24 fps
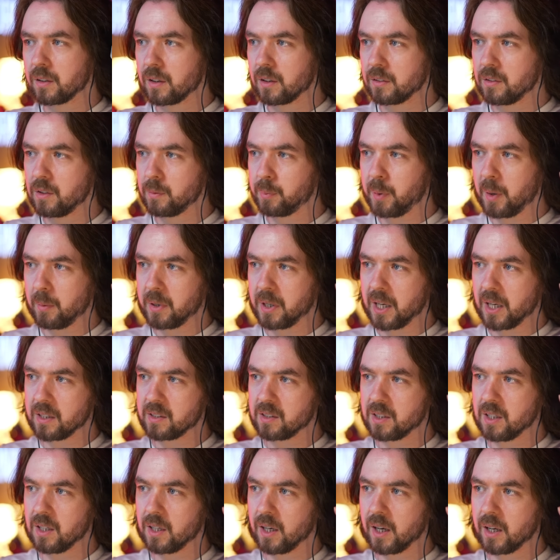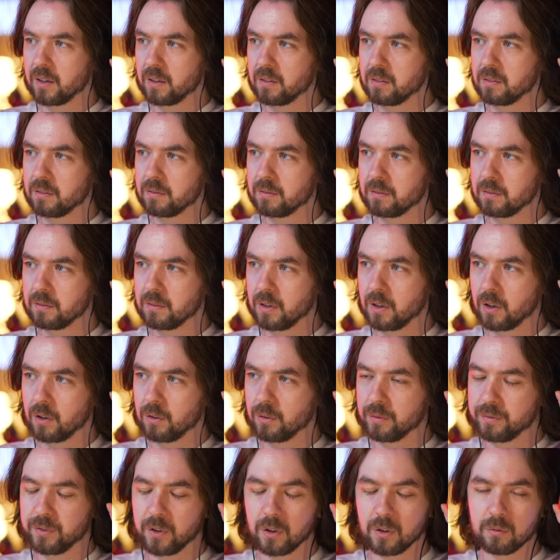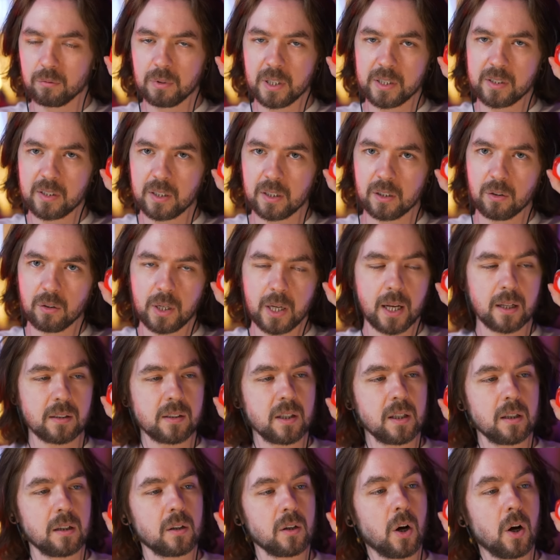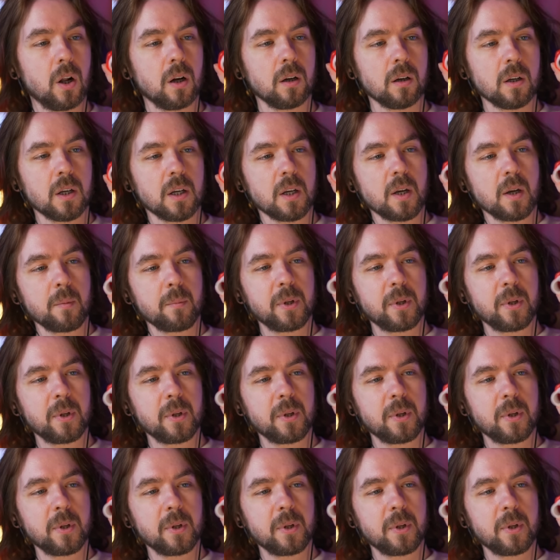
you probably can't see it at, or if you're listening, you can't see it at all.